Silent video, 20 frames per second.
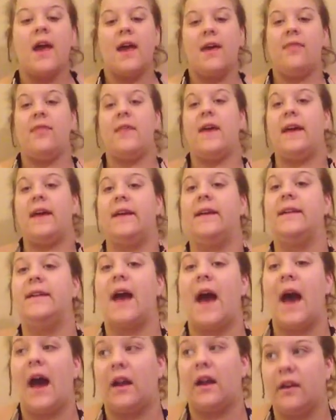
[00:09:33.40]
and
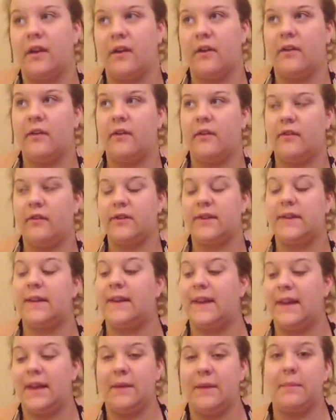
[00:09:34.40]
then to
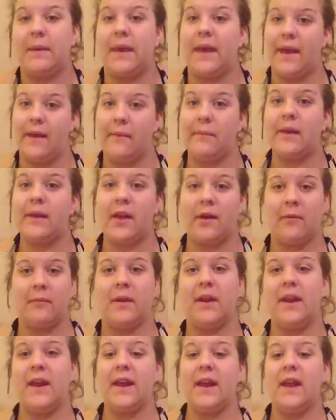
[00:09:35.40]
keep him
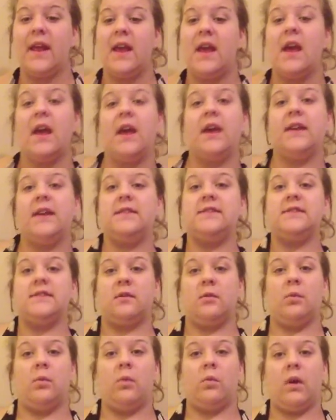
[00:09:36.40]
company, he
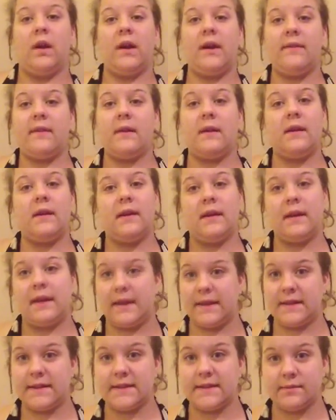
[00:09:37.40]
took one of
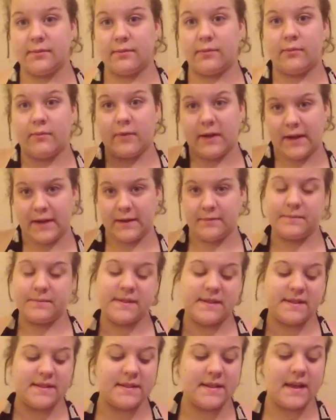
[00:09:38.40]
his
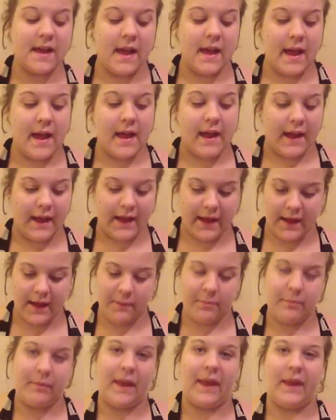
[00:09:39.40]
ribs
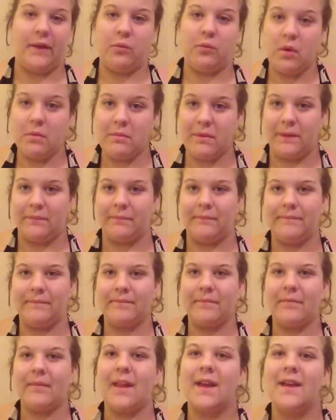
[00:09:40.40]
and made women.
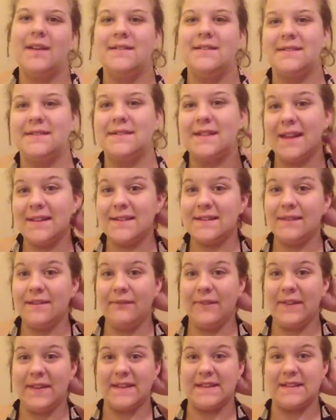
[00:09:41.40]
So that's it
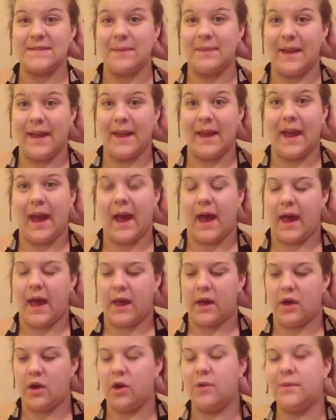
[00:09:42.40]
for this week.
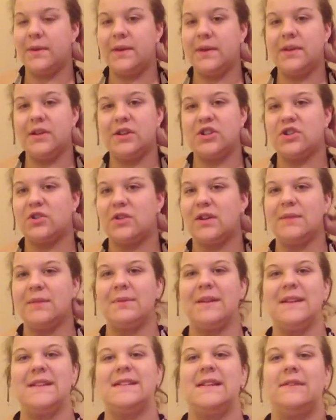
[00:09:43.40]
I hope you enjoyed.
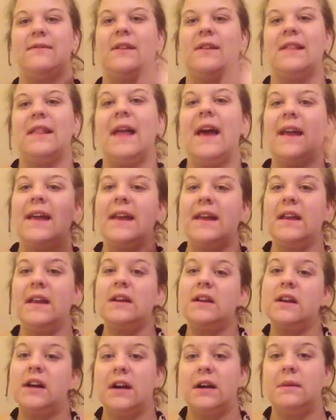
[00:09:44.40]
Please leave a like and
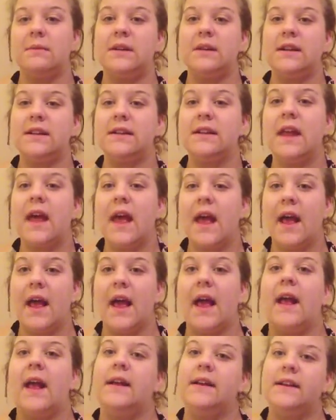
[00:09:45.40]
a comment,
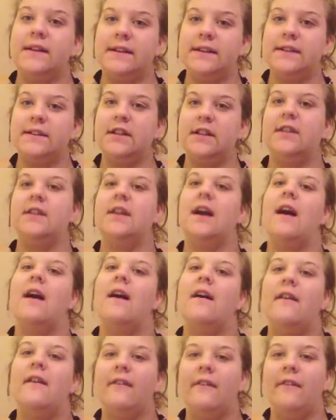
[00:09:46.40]
and
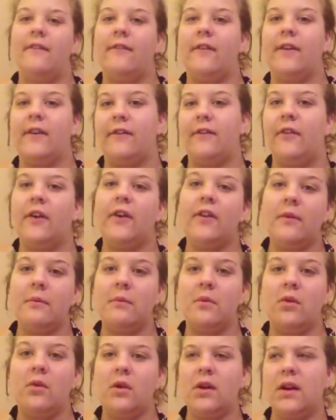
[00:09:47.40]
for
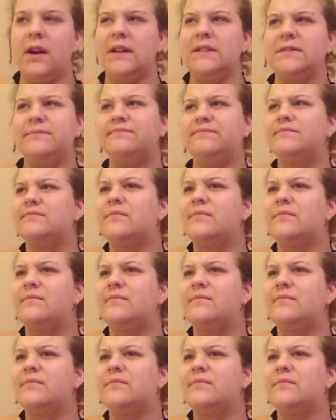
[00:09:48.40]
furthermore,